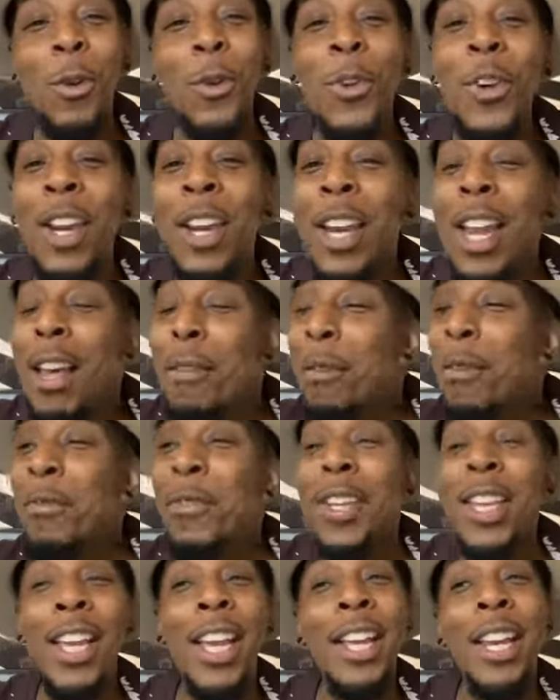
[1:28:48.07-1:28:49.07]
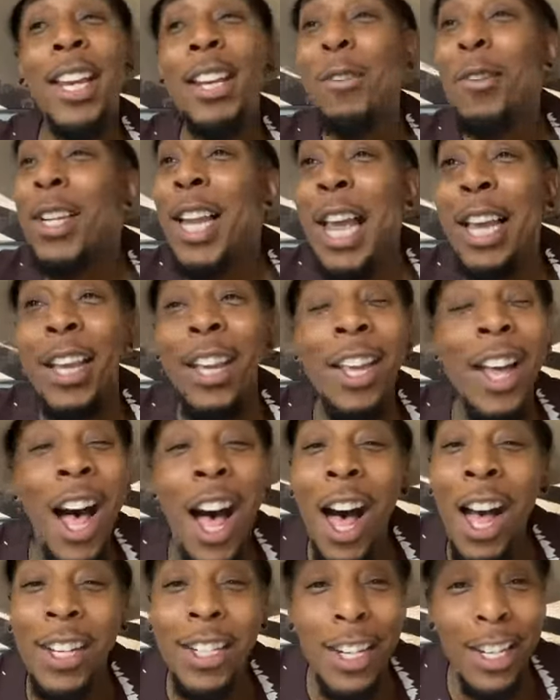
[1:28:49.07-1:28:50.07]
We'll never forget it. It was like
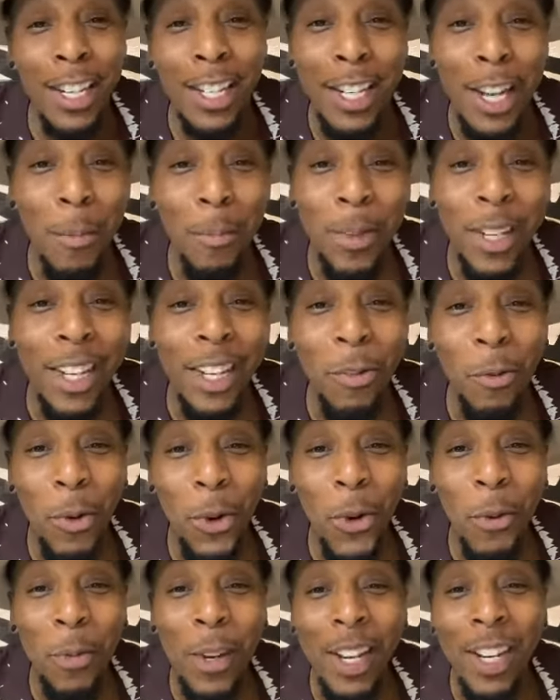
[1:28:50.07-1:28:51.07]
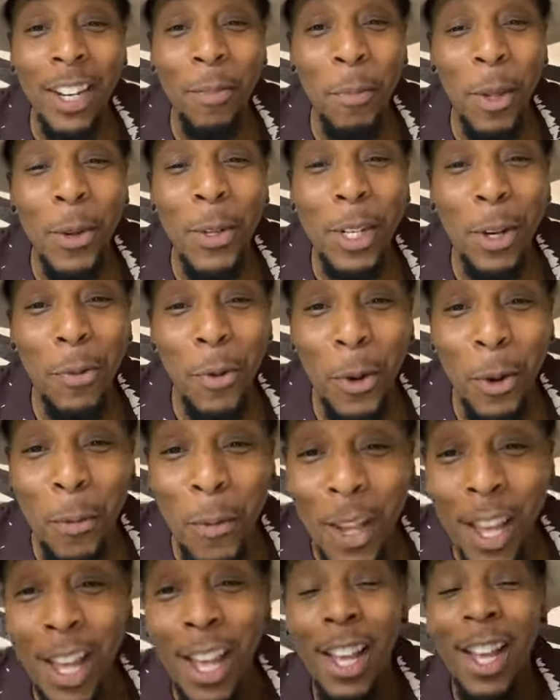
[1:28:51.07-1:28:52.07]
God just stepped in the room, in the music
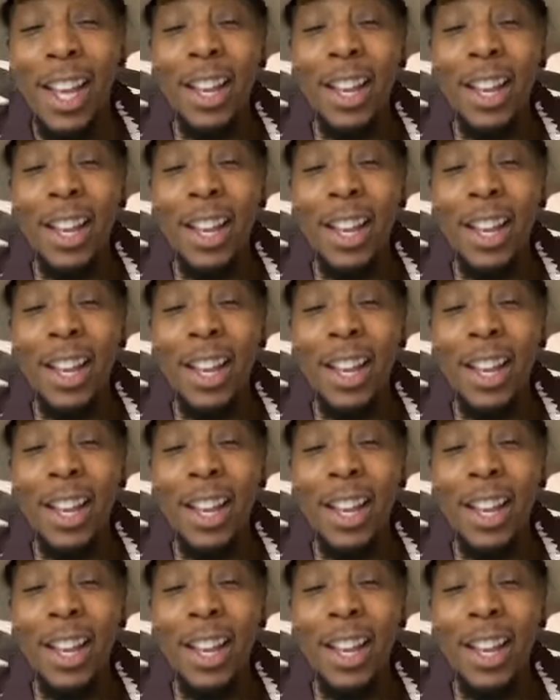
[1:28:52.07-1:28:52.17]
room.